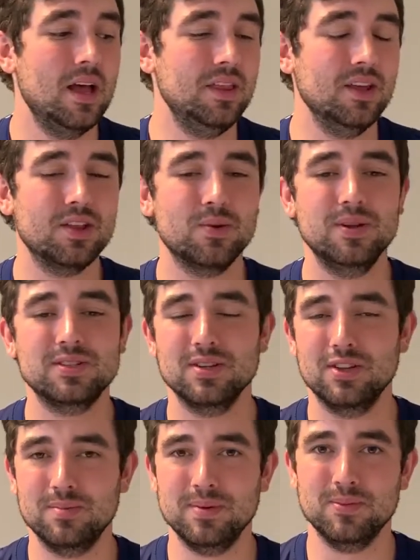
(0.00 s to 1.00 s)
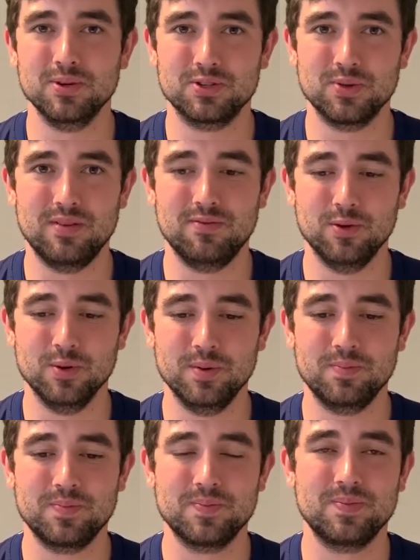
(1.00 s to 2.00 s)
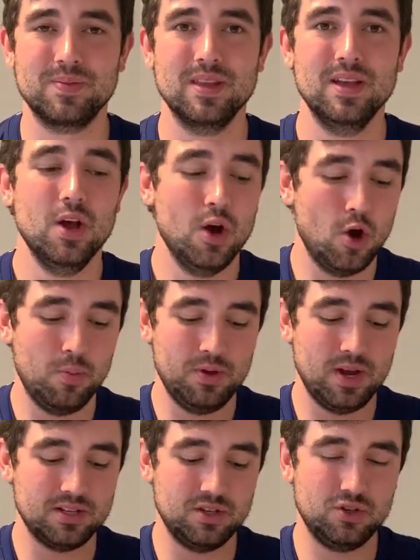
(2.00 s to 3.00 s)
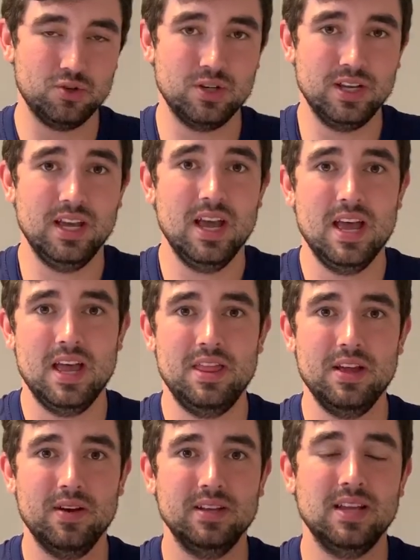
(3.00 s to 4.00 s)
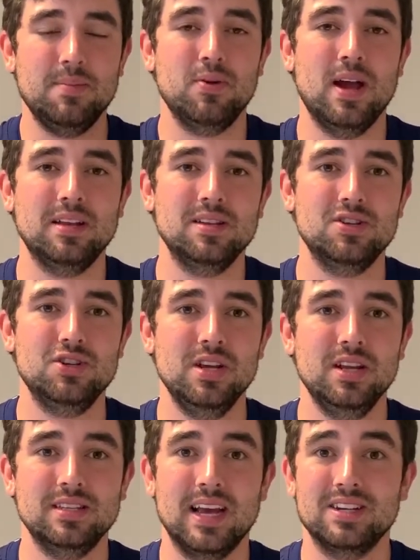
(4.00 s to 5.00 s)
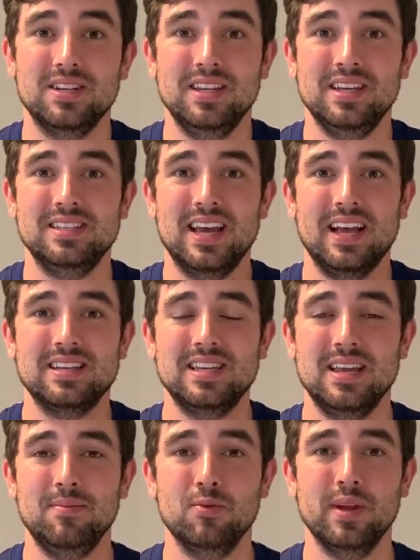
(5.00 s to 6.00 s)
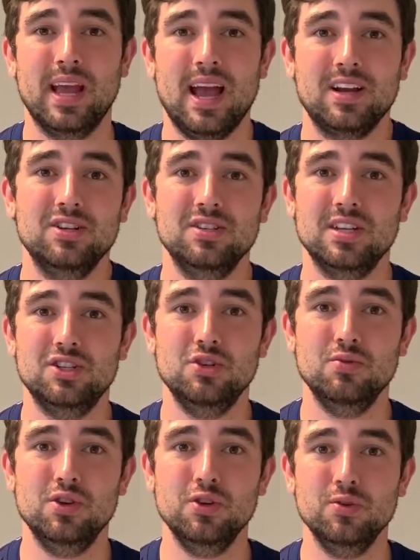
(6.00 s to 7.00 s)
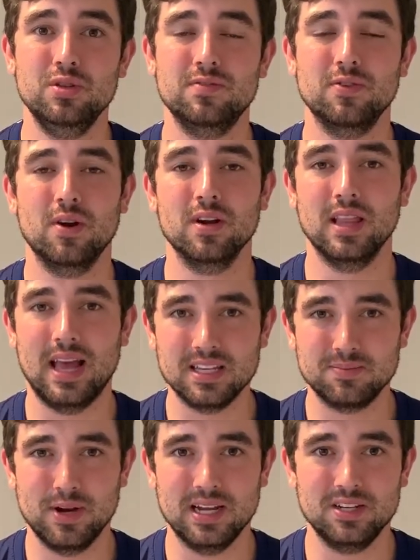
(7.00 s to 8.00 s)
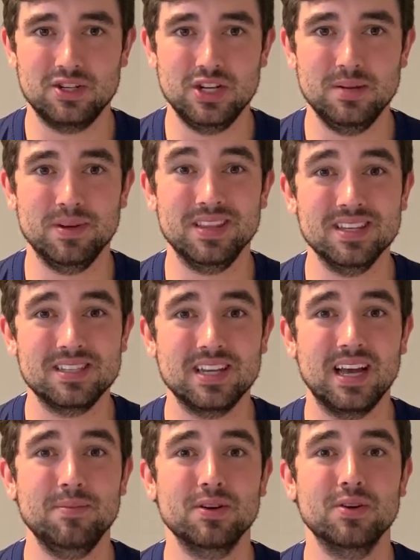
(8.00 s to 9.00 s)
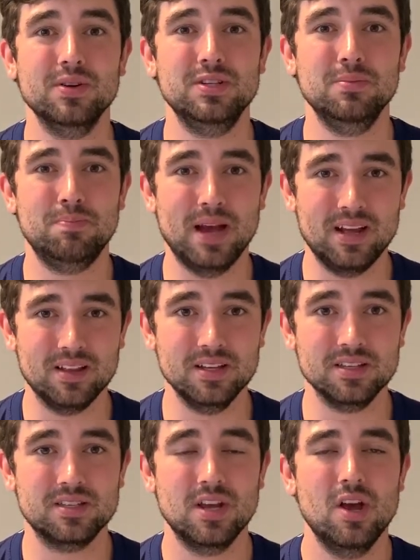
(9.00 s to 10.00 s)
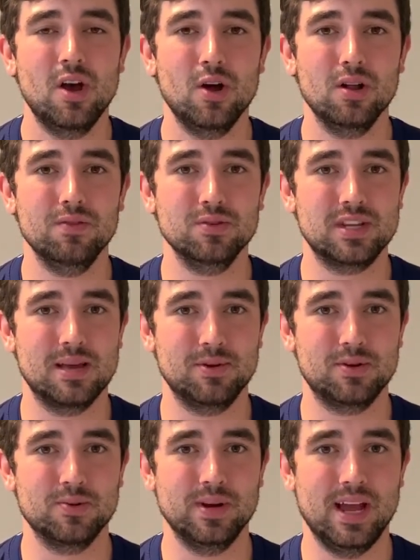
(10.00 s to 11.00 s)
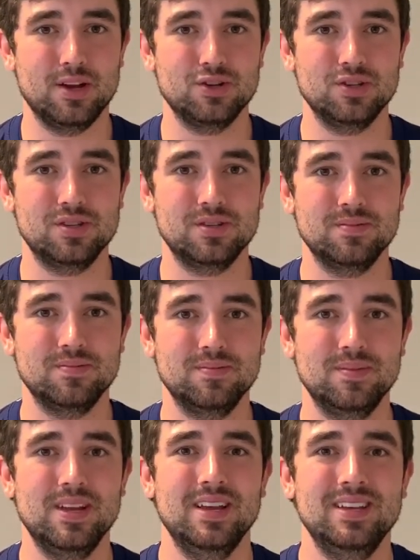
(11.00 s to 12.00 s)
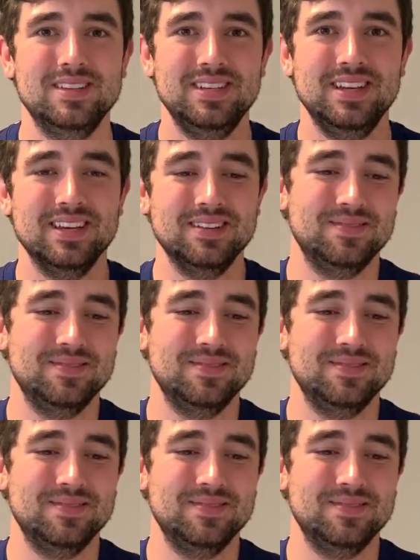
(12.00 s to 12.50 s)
The other ones are a little bit more straightforward. Hope you guys enjoy. There is a practice sheet. It's actually the exact same reactions that you used for our last practice sheet, but this time we're going to balance all of those chemical reactions. See ya.